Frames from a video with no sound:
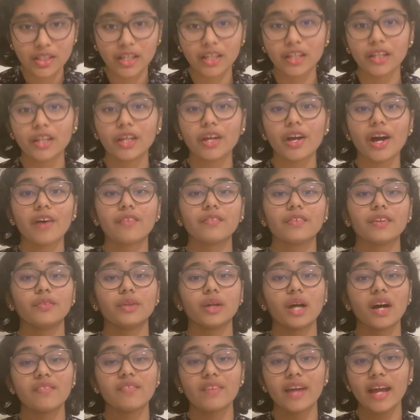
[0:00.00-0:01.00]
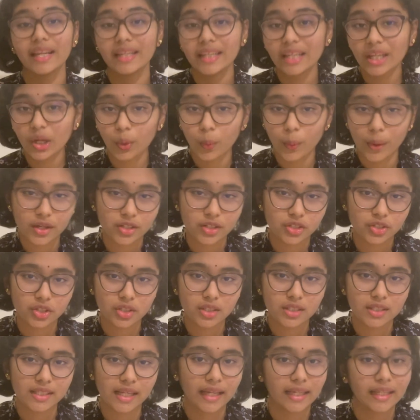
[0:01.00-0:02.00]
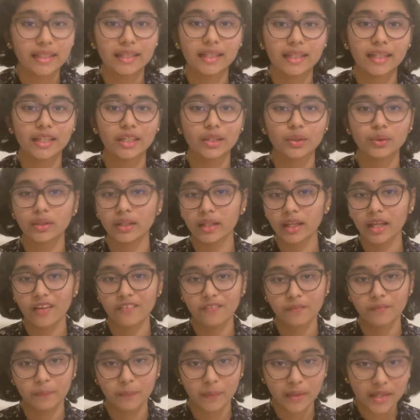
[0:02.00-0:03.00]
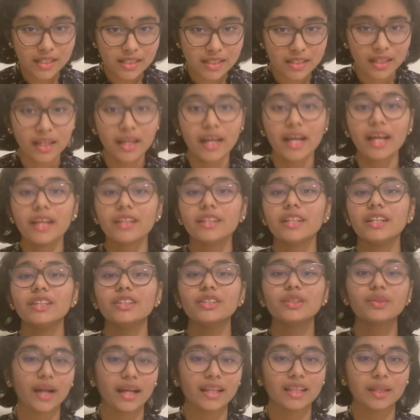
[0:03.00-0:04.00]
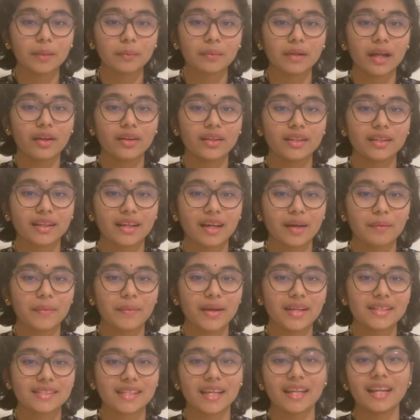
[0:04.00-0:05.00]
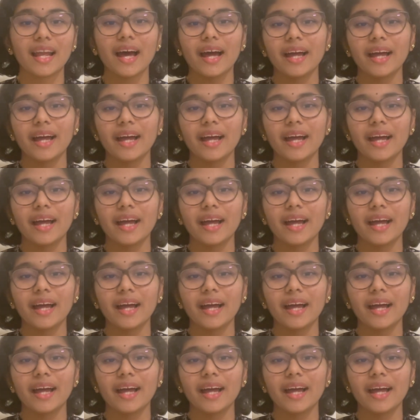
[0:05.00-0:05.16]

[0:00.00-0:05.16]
And if you have any questions, anything you think I've missed, then do write them down in the comments, and